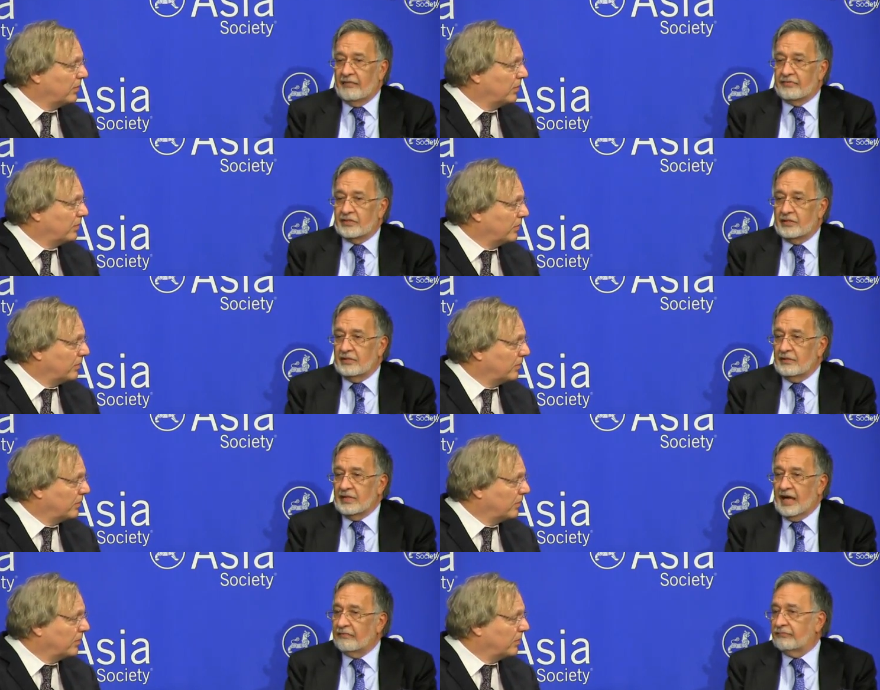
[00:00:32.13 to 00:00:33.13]
Speaker 1: have,
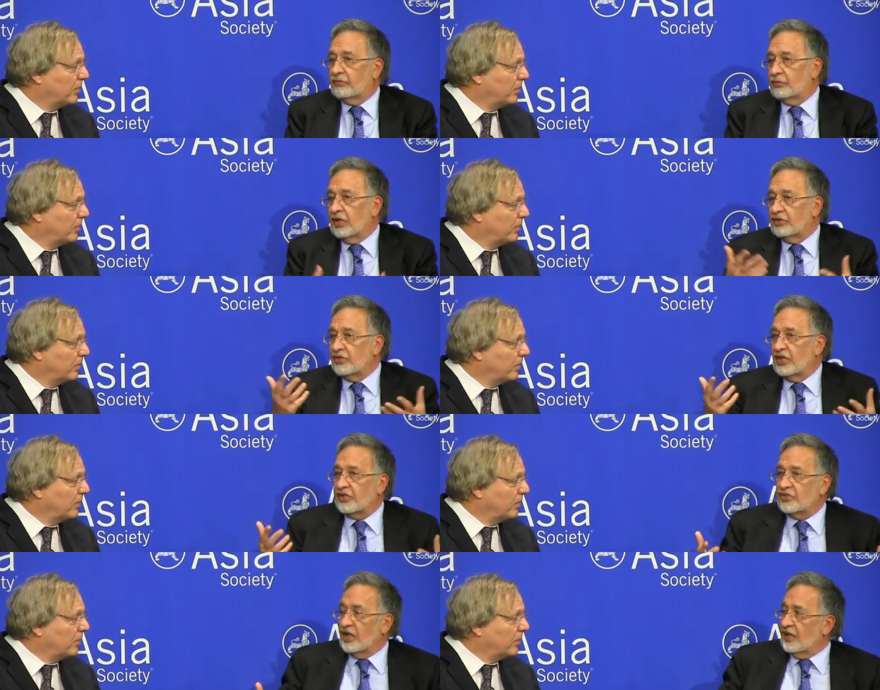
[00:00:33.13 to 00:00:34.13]
have
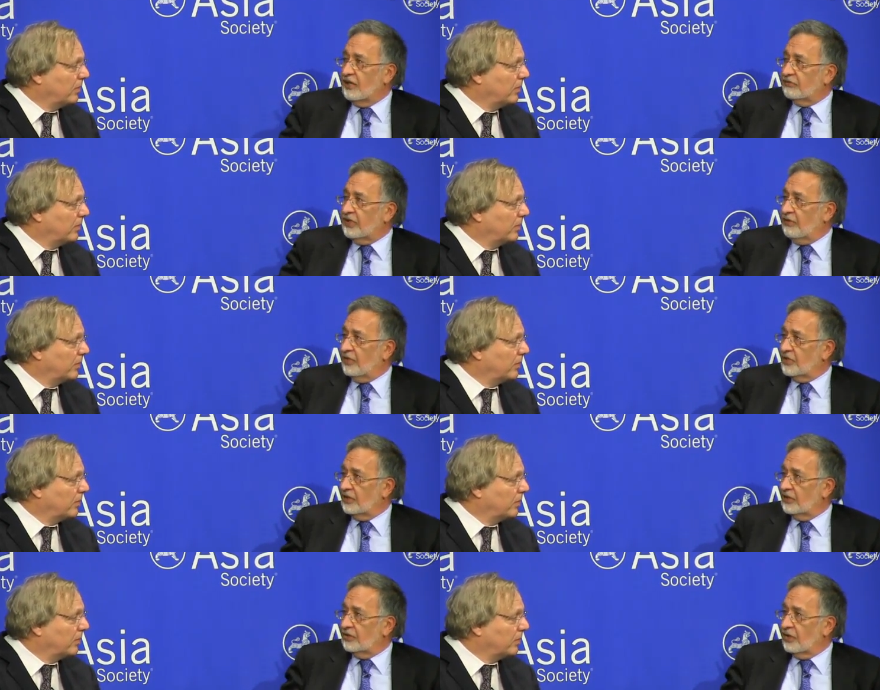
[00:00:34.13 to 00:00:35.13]
thirty-six channels of
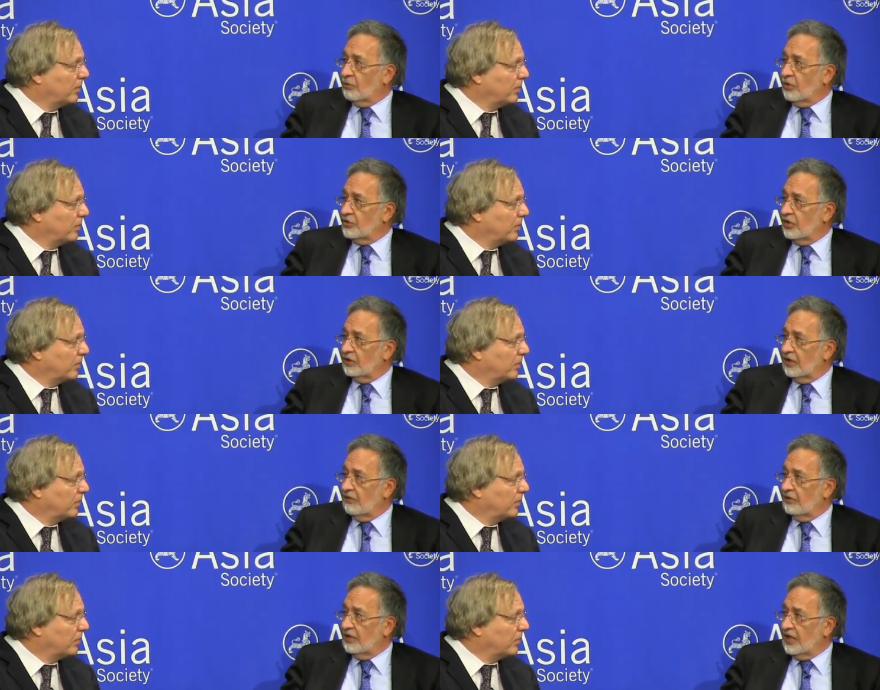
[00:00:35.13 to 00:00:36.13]
television that they're watching
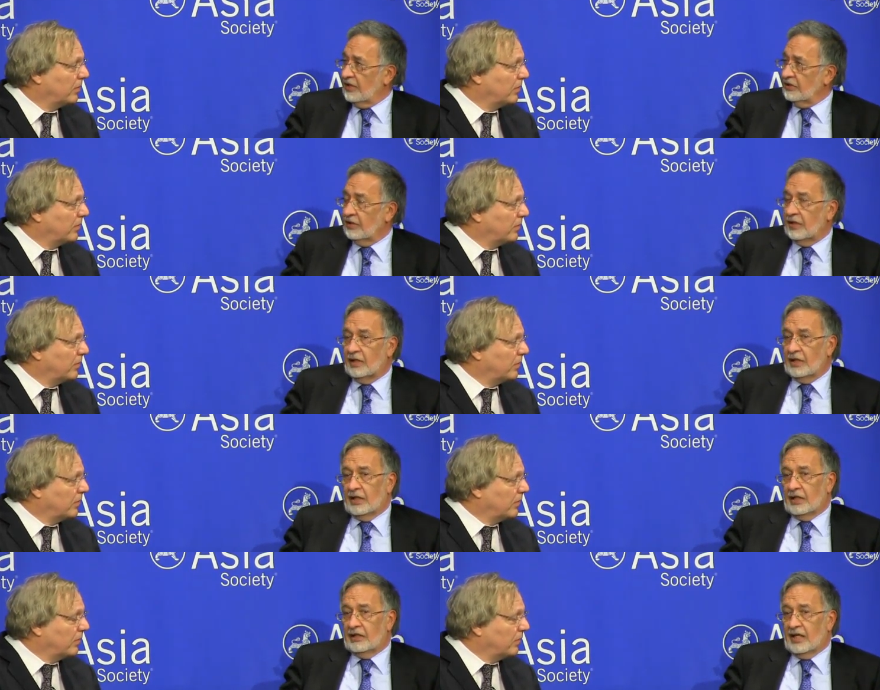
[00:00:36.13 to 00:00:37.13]
every night.
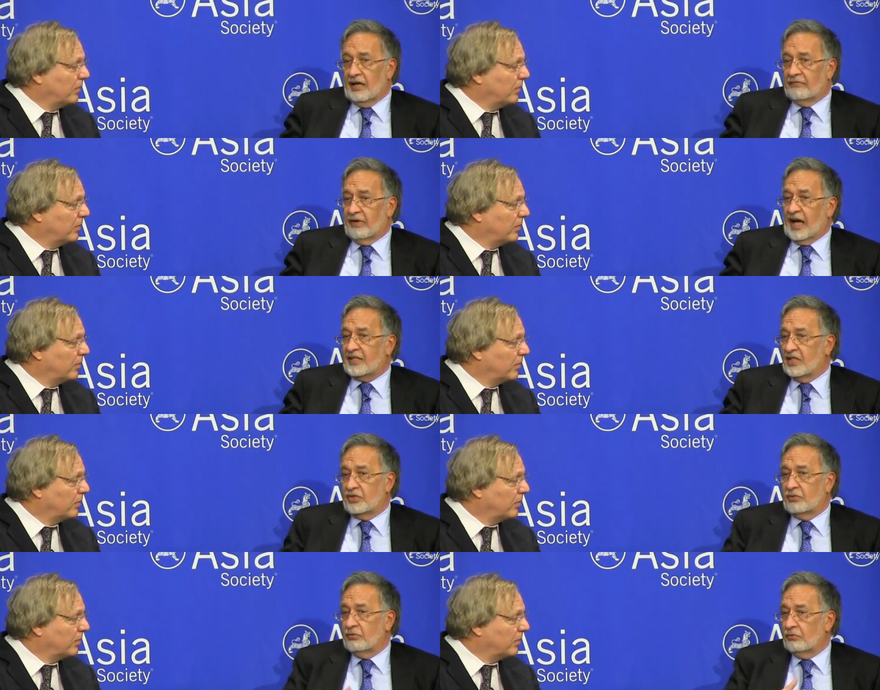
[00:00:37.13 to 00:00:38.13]
They have
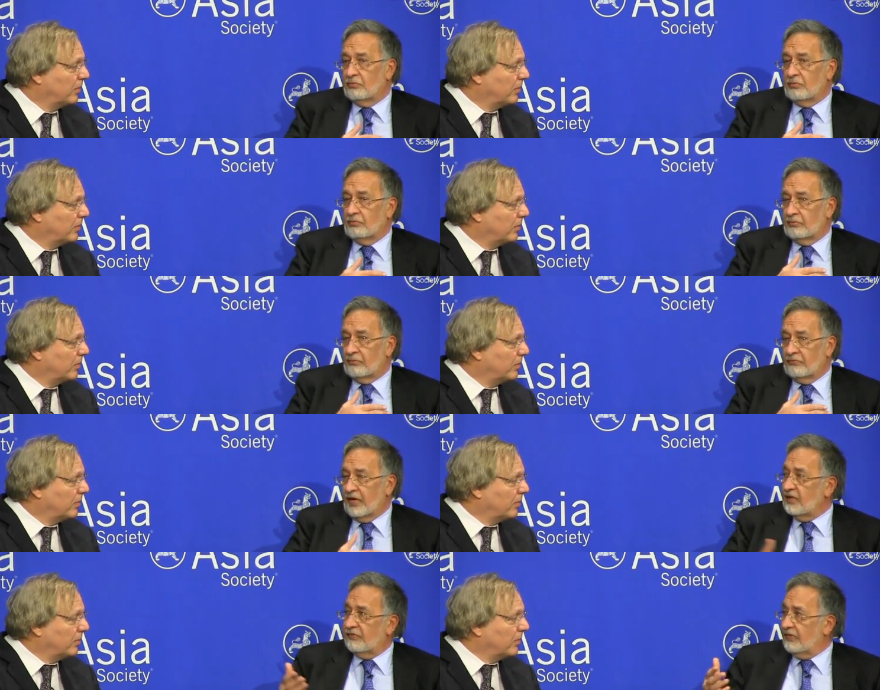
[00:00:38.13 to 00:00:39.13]
access to
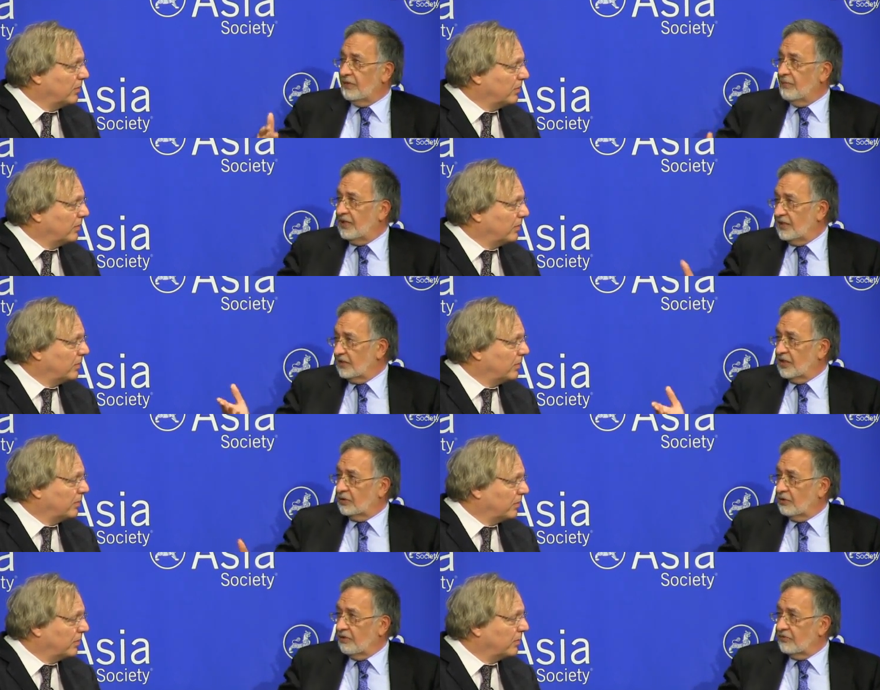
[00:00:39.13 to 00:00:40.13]
very free media
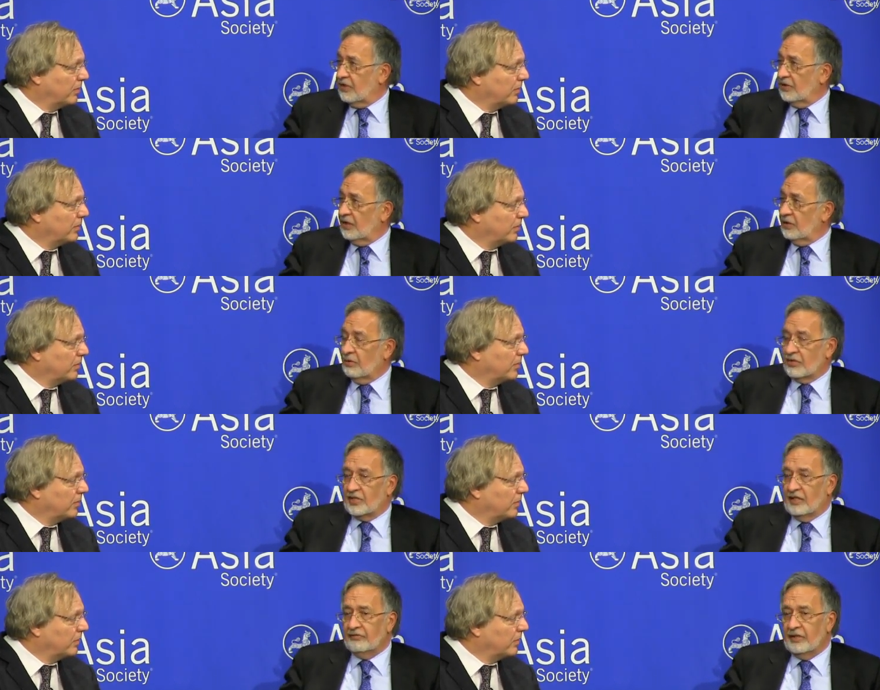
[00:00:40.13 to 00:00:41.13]
that you have seen
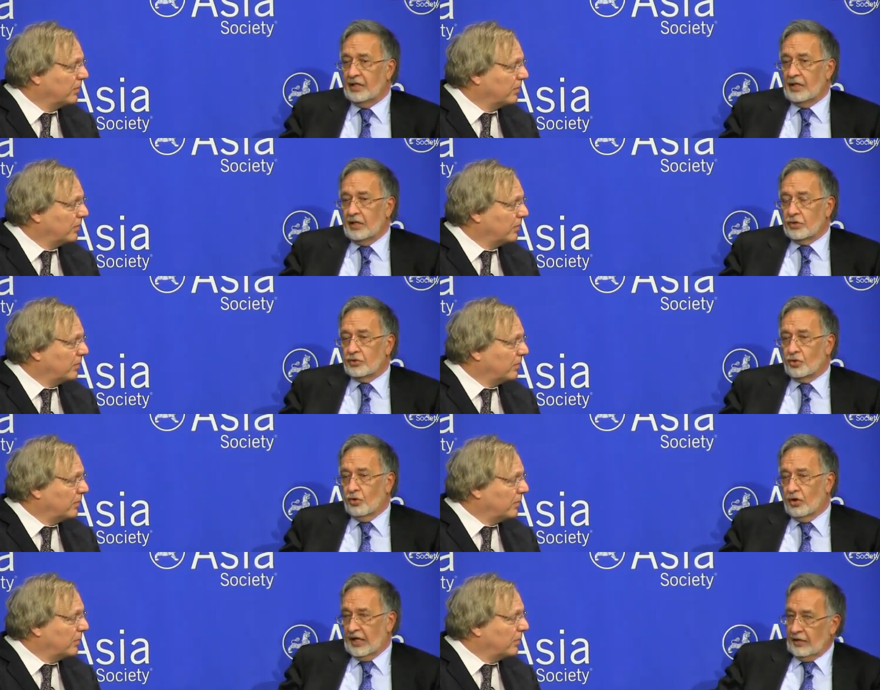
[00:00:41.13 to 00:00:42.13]
yourself.
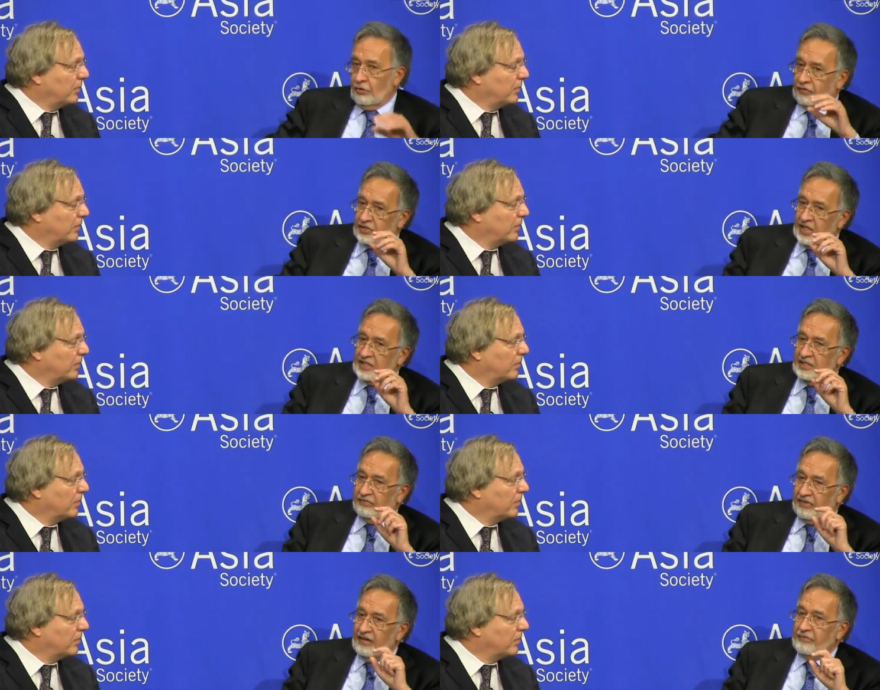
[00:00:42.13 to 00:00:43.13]
So, and over
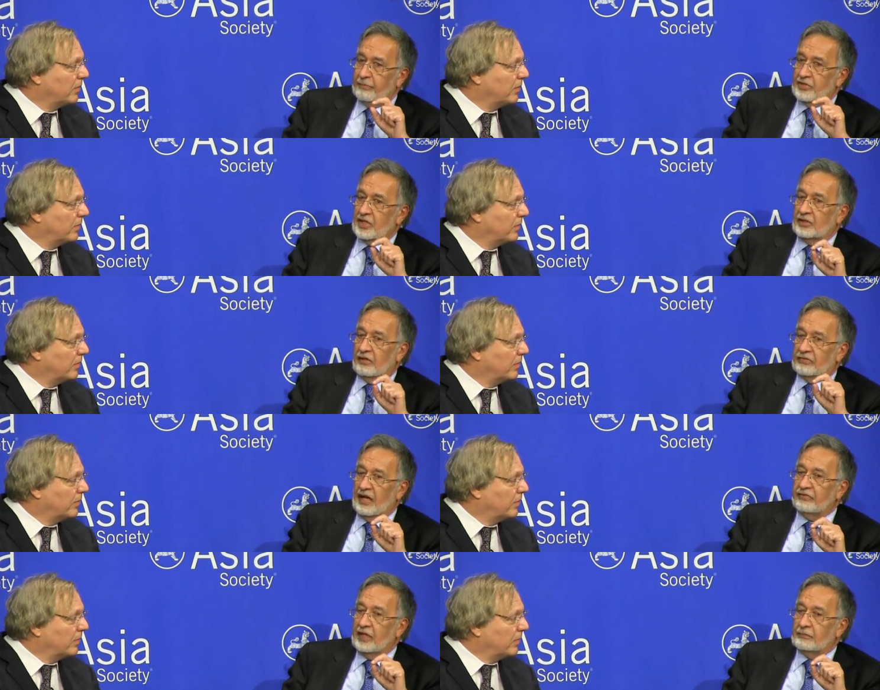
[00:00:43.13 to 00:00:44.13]
sixty-five percent of the
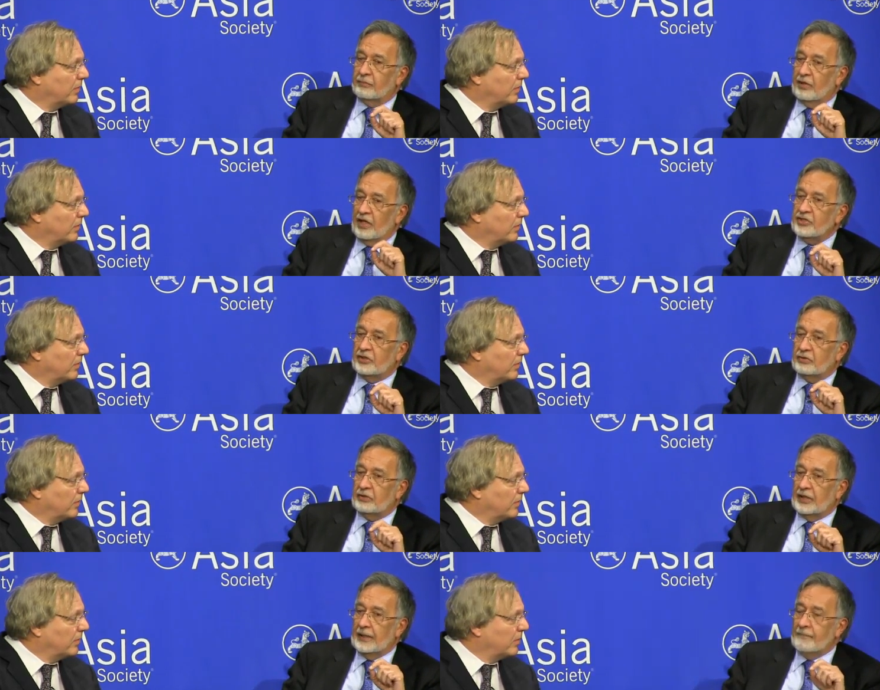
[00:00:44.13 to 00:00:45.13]
Afghan population
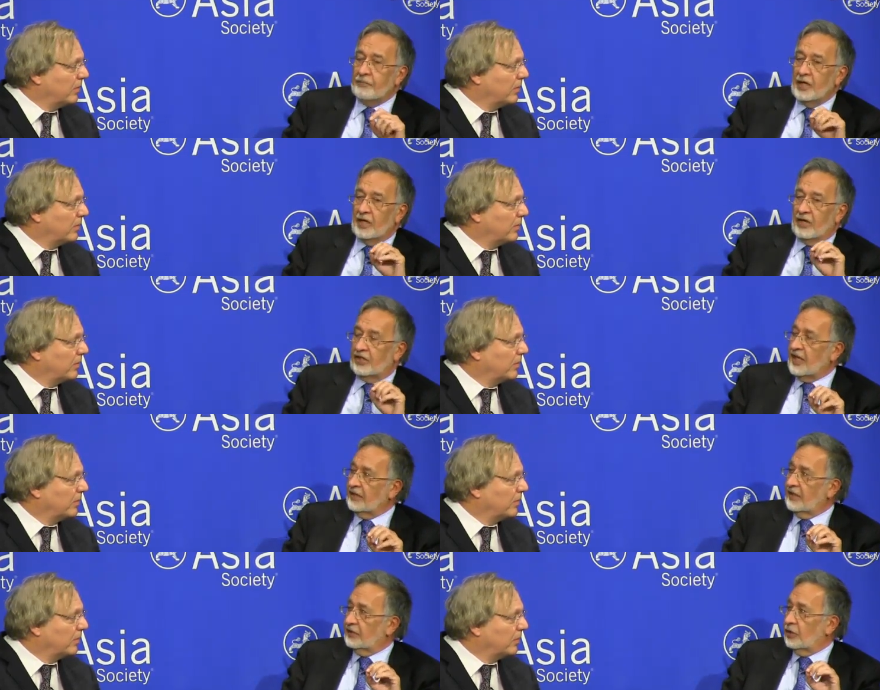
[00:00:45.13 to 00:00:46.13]
today are
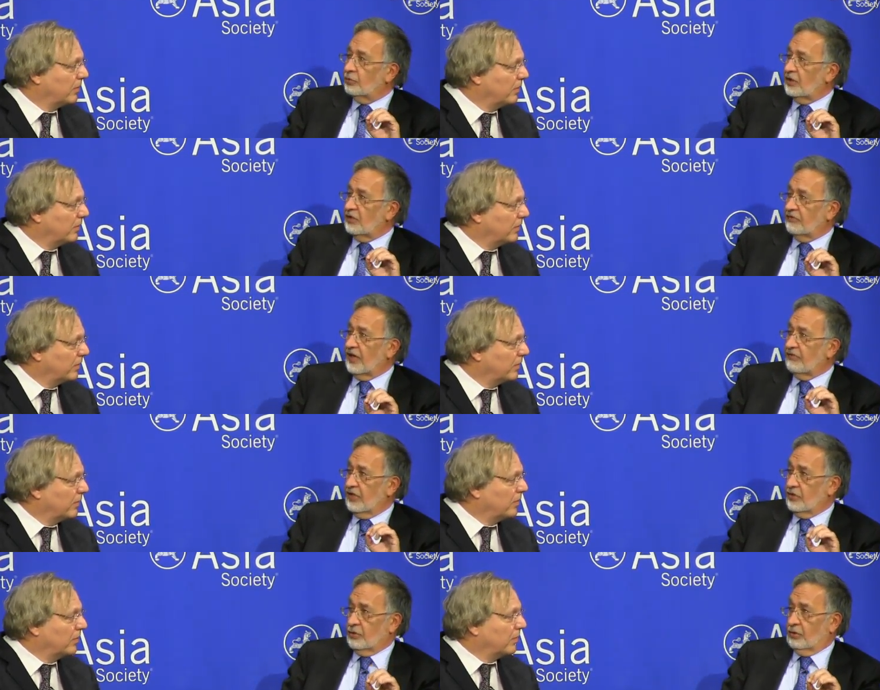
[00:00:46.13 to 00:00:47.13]
younger than twenty-five
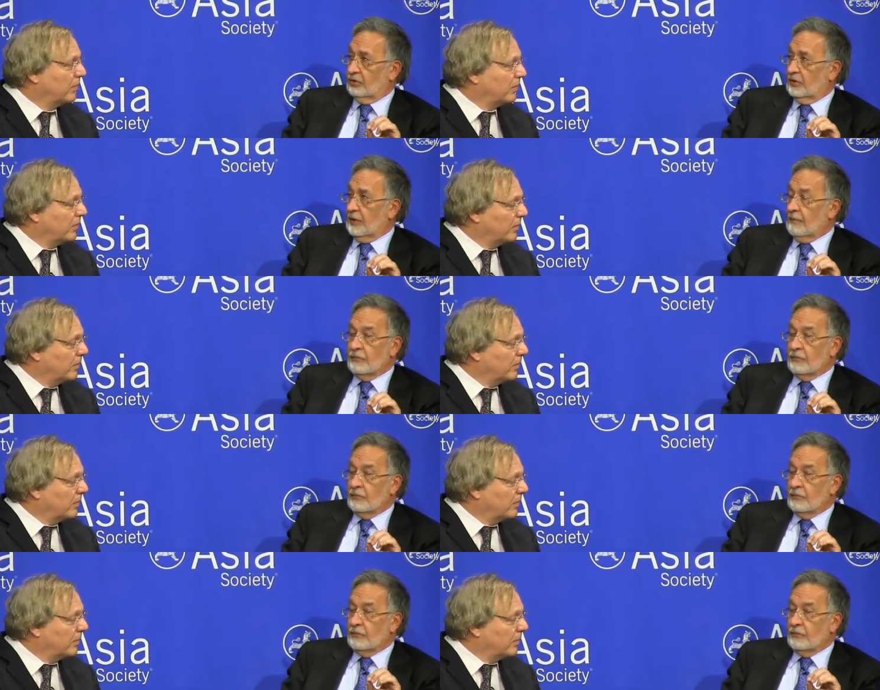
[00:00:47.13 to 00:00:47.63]
years old.